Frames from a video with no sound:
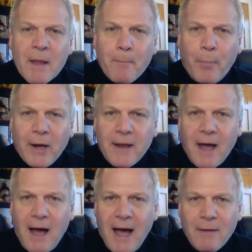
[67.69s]
But
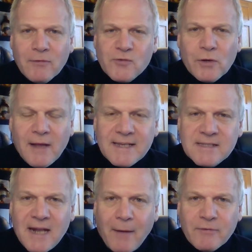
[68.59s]
I was
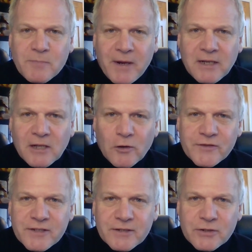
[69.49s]
realizing that I was spending
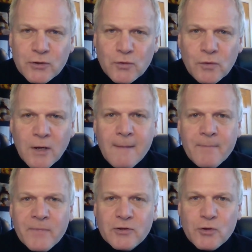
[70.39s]
closer to
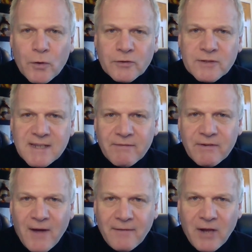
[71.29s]

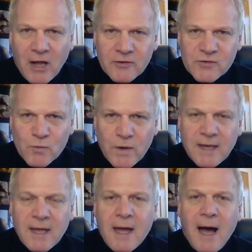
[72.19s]
$275 a
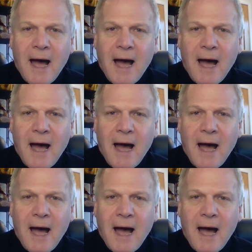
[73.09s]
week.